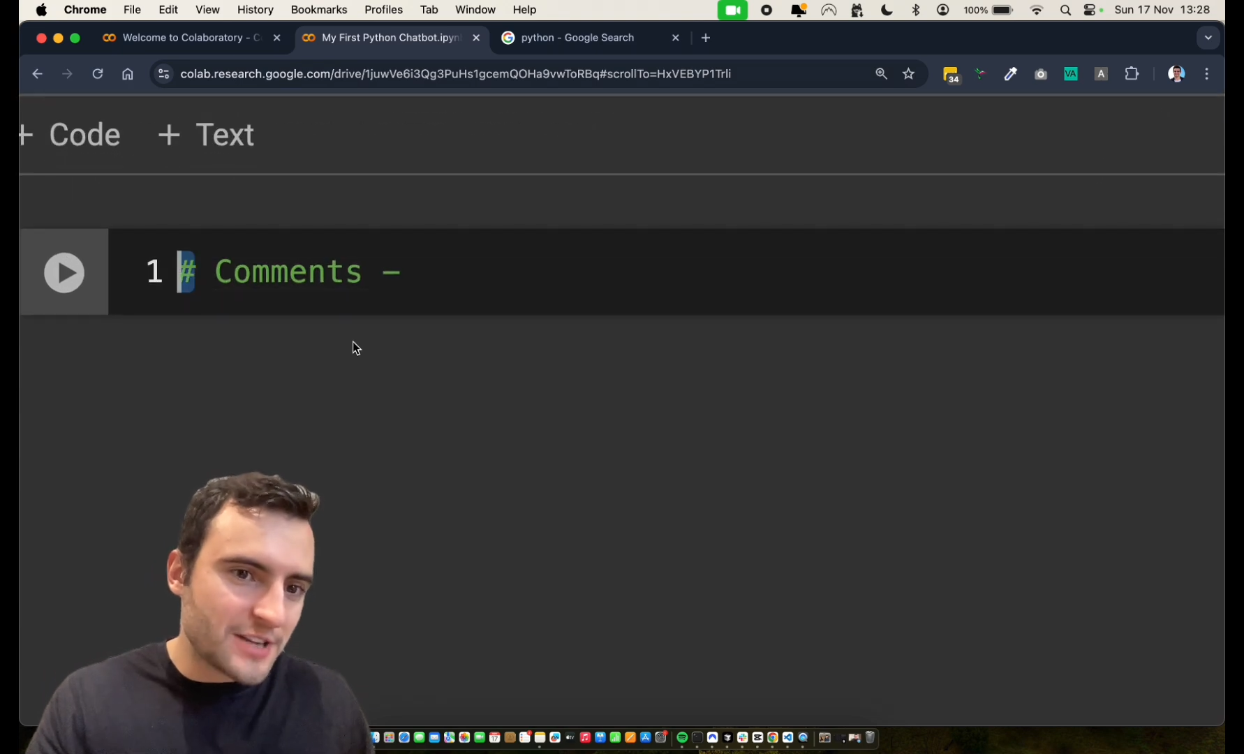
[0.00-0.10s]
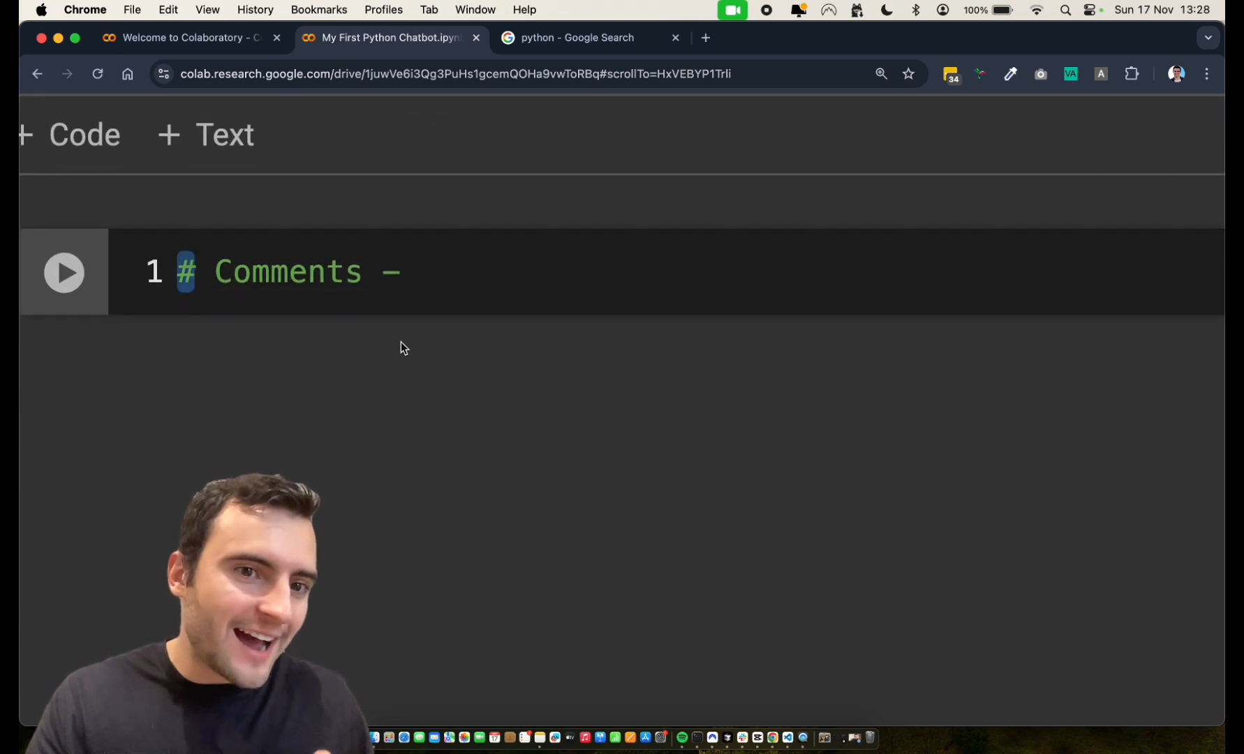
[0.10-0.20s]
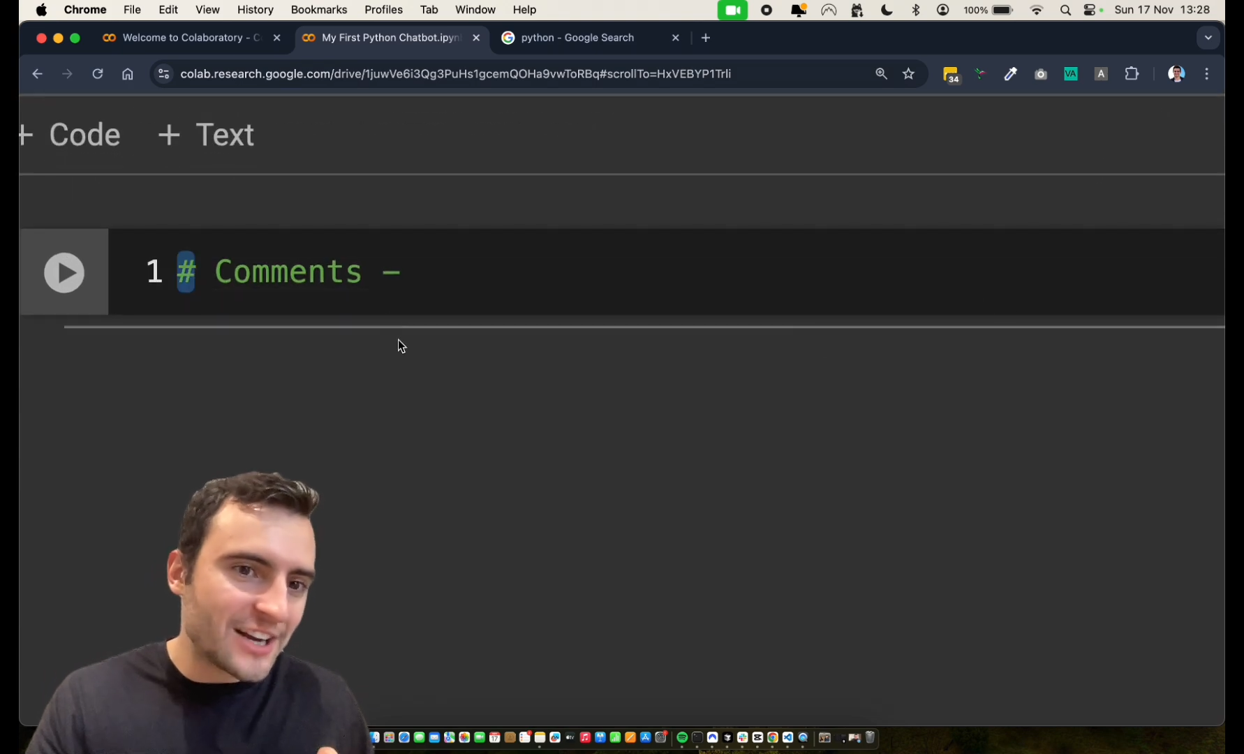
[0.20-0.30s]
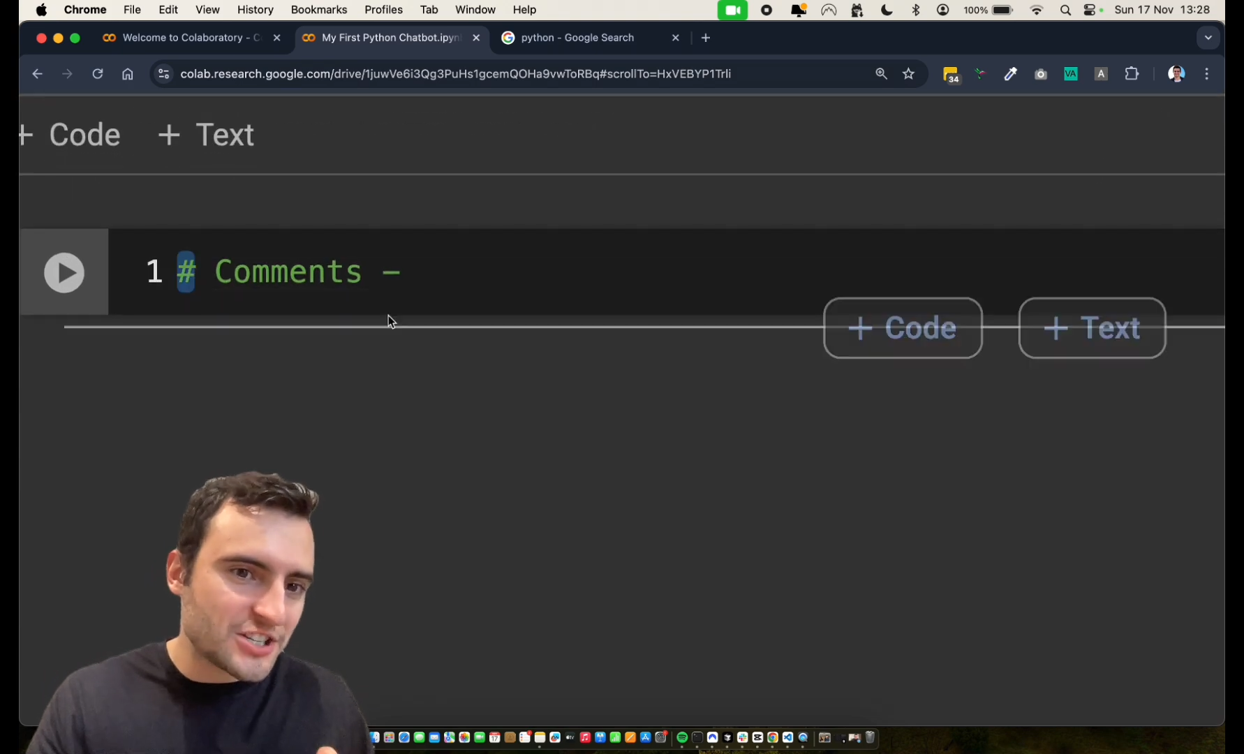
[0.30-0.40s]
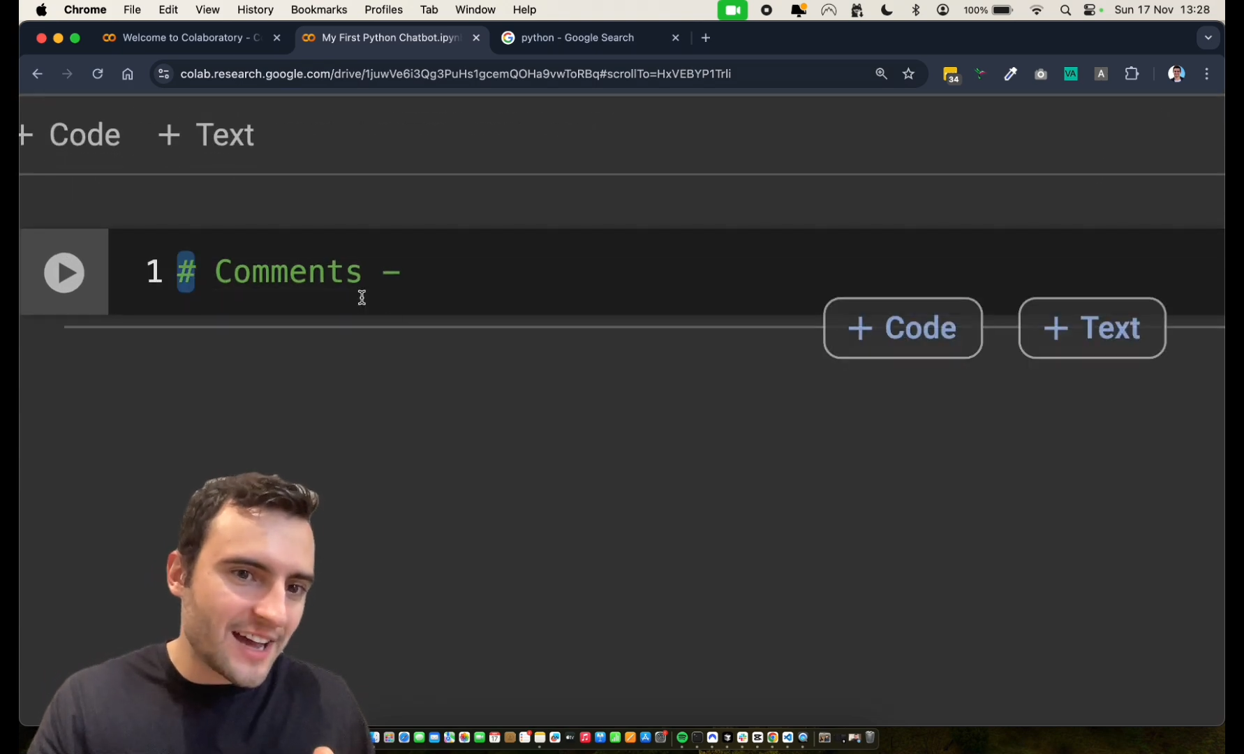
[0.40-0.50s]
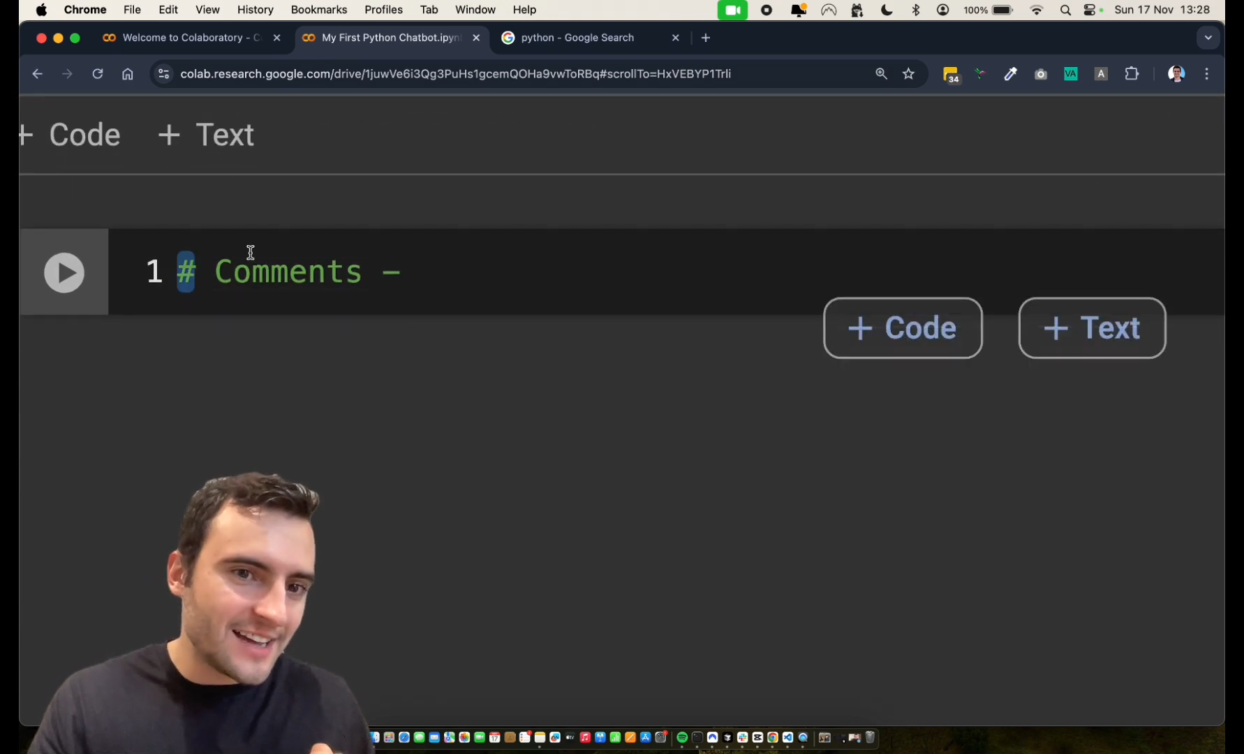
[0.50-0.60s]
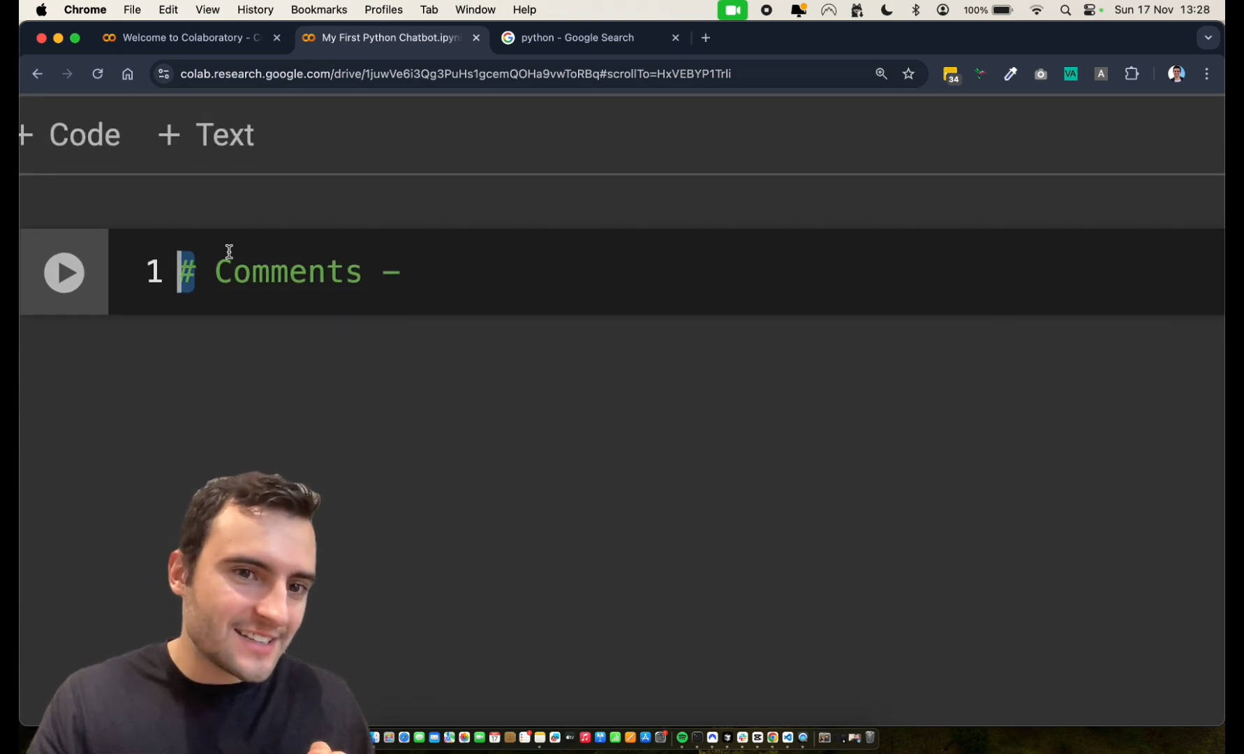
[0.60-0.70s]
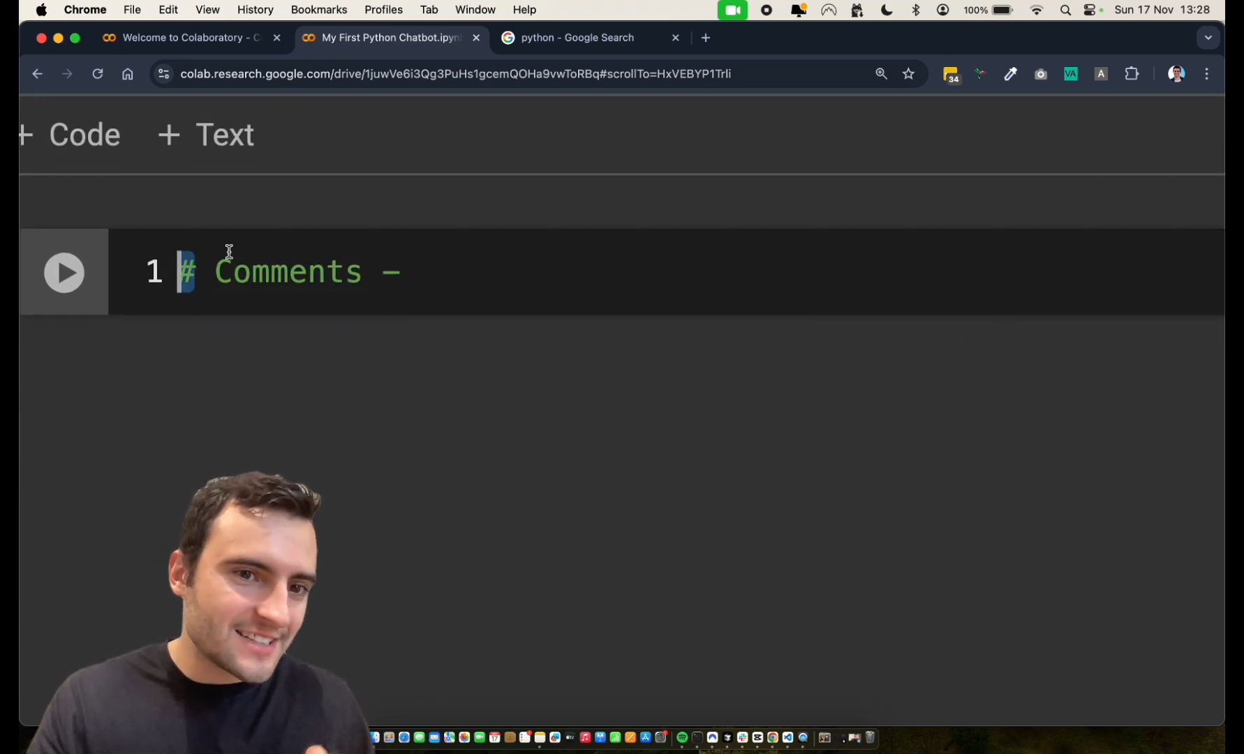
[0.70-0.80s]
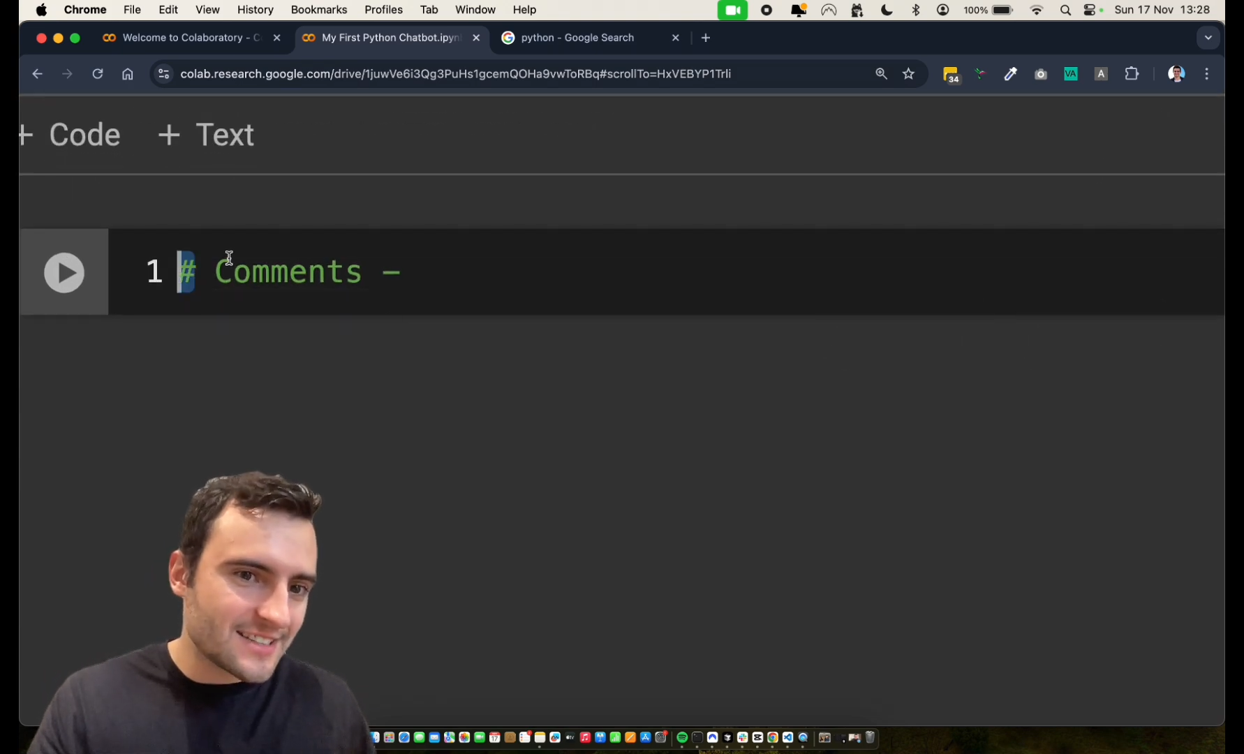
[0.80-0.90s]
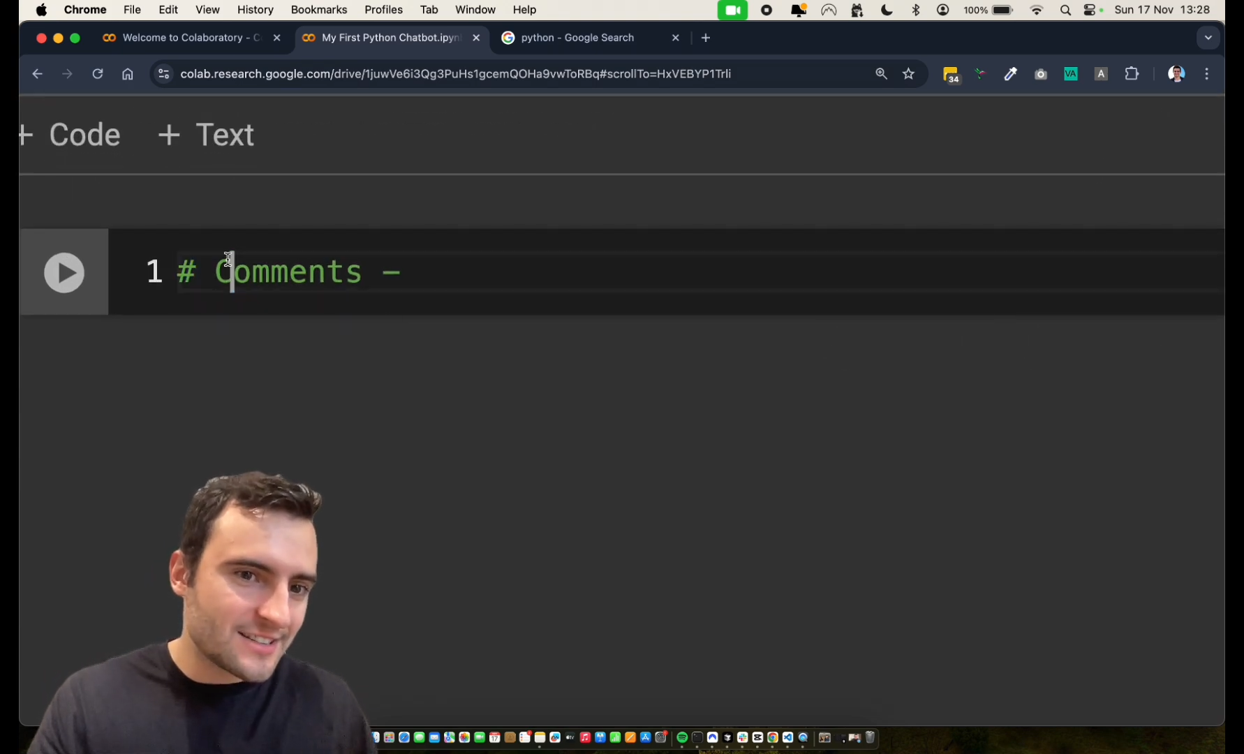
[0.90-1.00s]

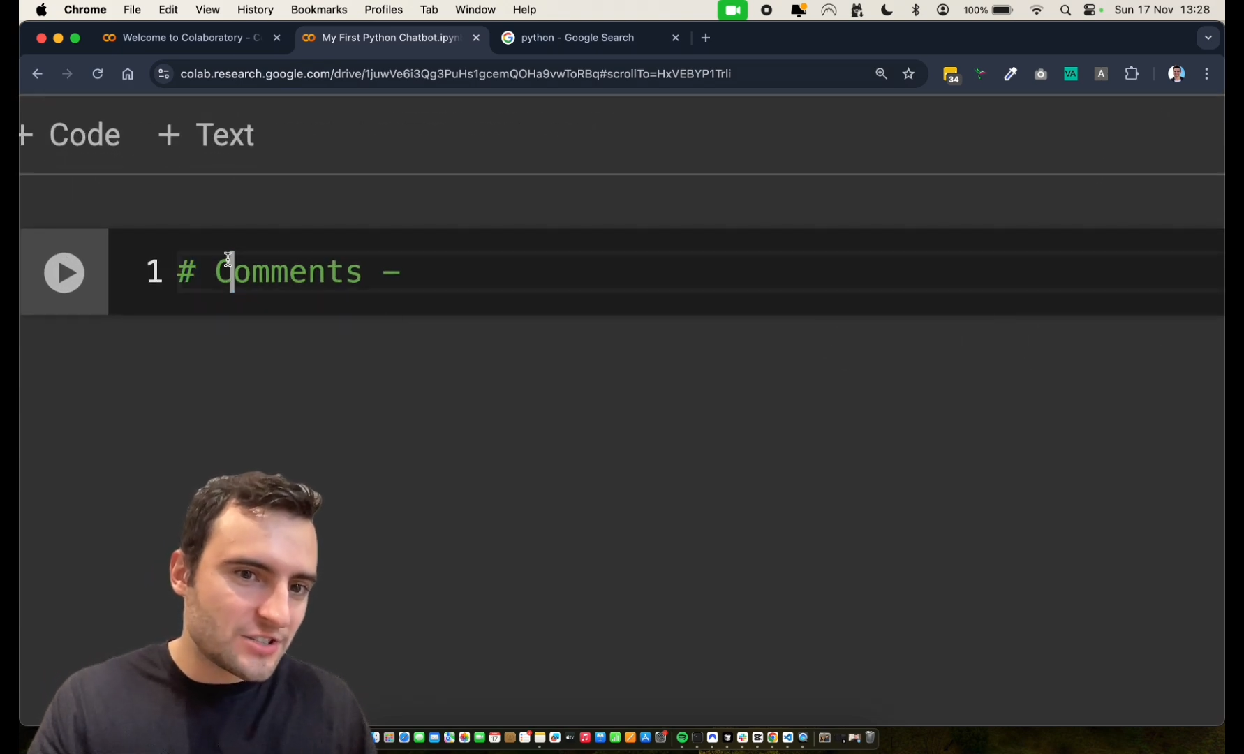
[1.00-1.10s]
hashtags.